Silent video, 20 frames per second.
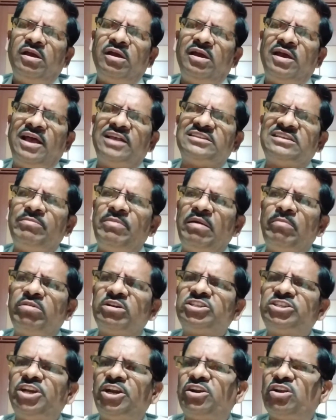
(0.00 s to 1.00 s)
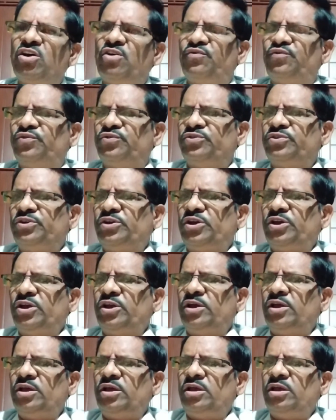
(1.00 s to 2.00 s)
as a member state of
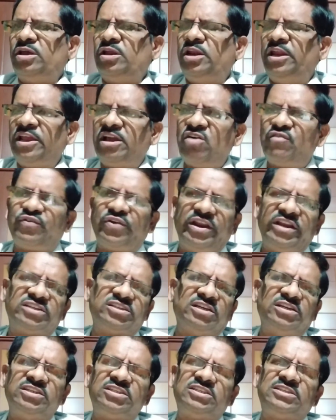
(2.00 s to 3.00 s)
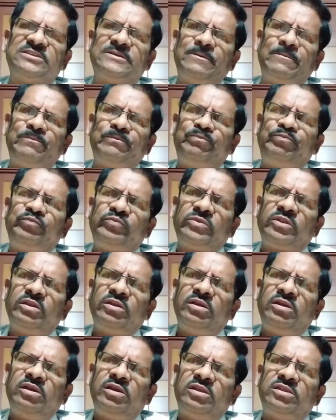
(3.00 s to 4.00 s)
League of Nations.
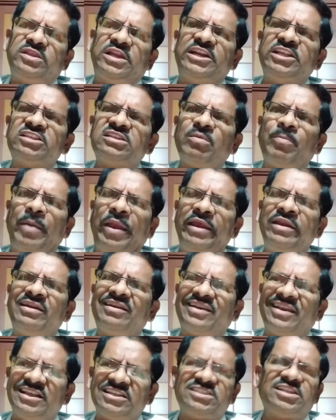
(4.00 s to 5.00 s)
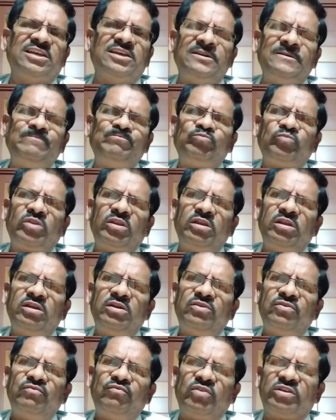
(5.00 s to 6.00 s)
That is the main reason
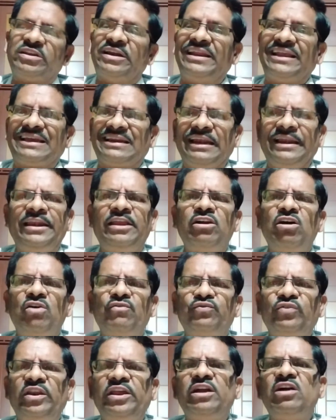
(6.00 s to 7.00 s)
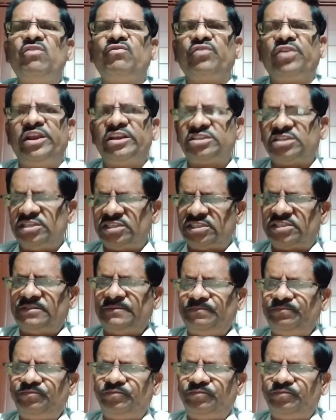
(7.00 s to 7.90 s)
for the declining of League of Nations.